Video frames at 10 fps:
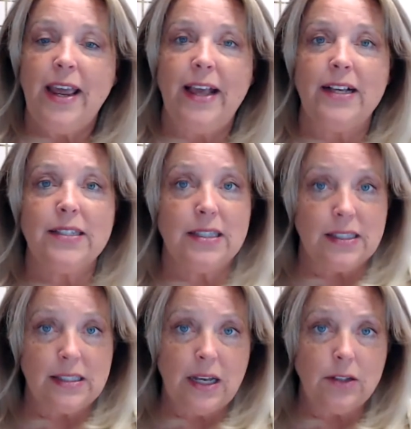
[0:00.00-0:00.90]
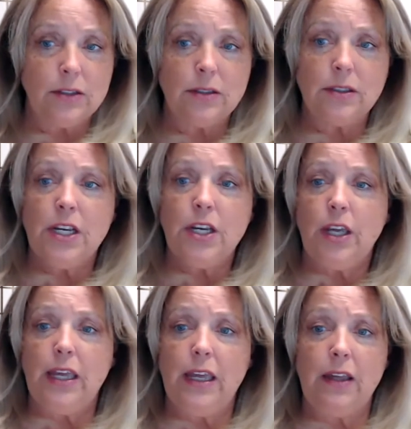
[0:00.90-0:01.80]
As the seller,
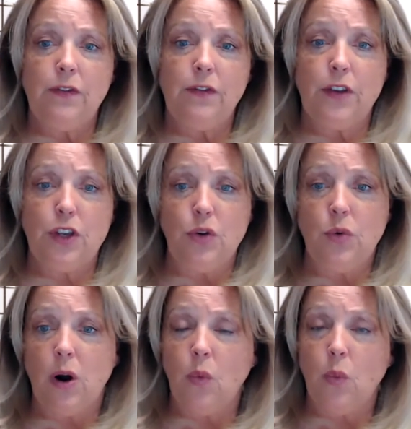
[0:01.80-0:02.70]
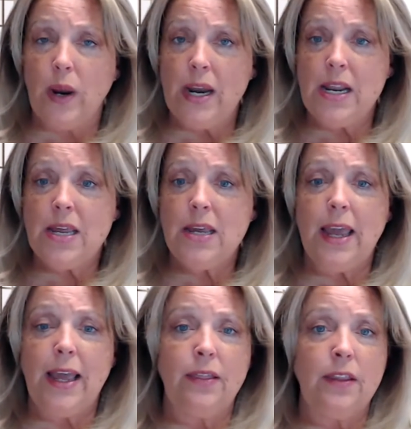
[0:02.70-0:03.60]
if you are waiting
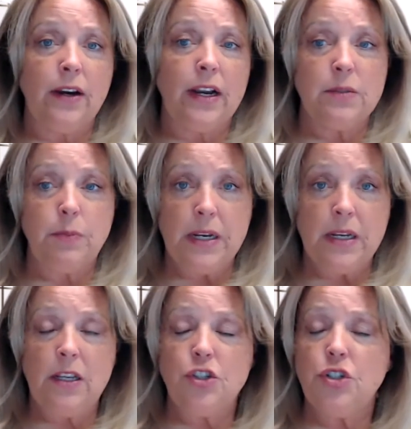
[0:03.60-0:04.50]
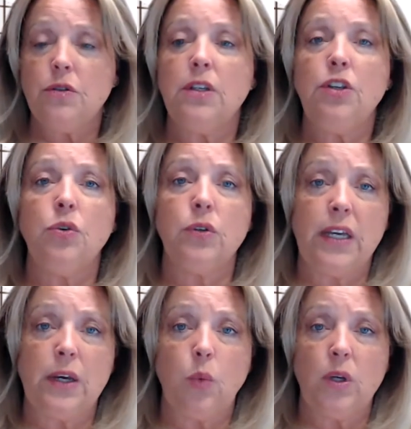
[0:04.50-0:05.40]
and there has been an issue, then you'll
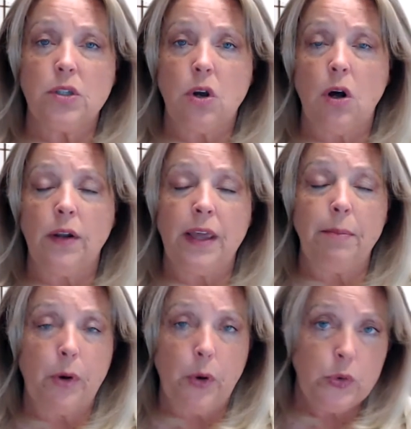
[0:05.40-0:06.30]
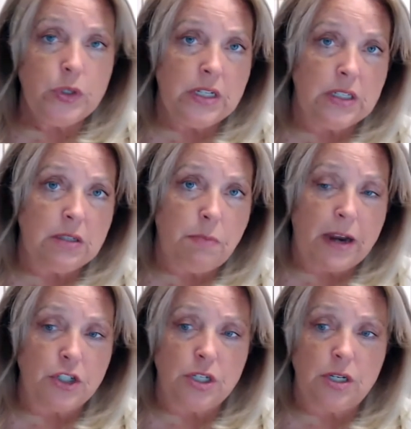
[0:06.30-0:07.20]
get what's called a
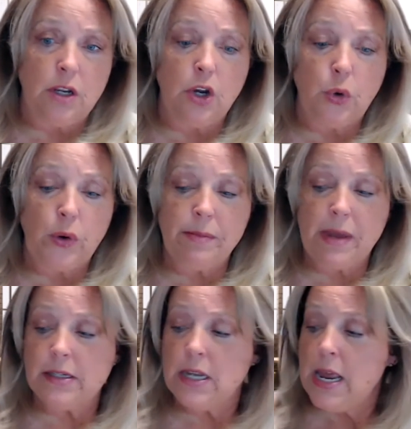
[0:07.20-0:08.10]
post-inspection agreement.